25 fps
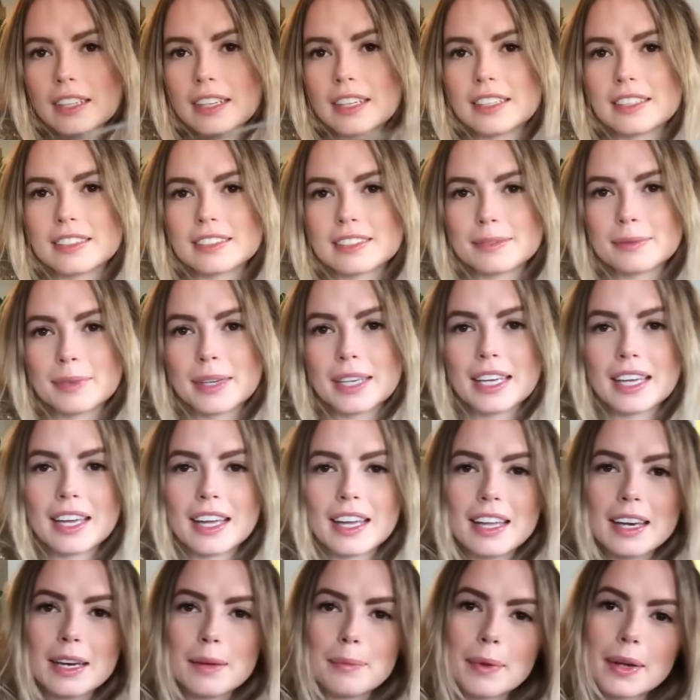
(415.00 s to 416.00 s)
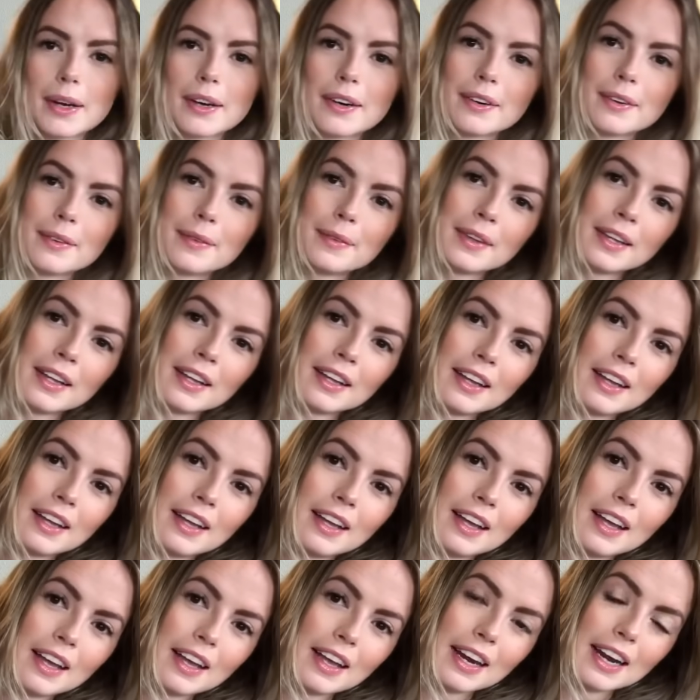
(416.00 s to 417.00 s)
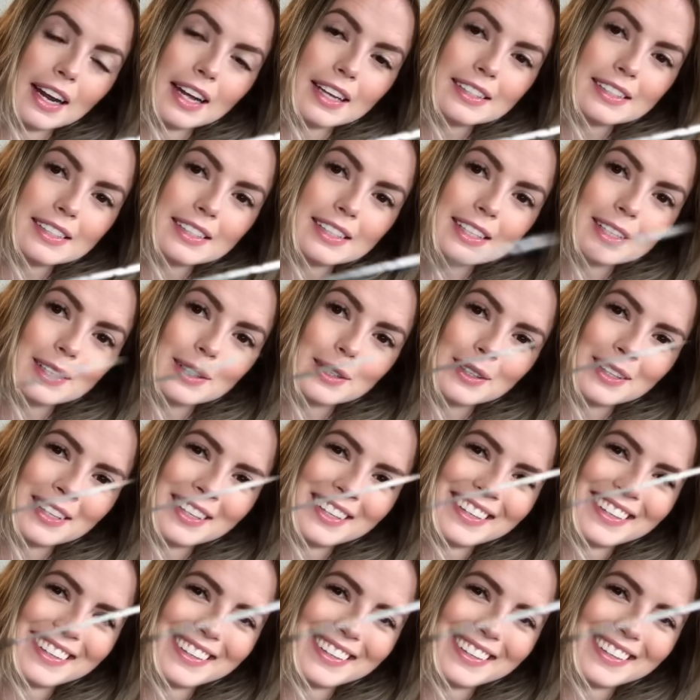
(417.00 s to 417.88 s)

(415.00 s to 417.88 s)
that doesn't make it any better. It has little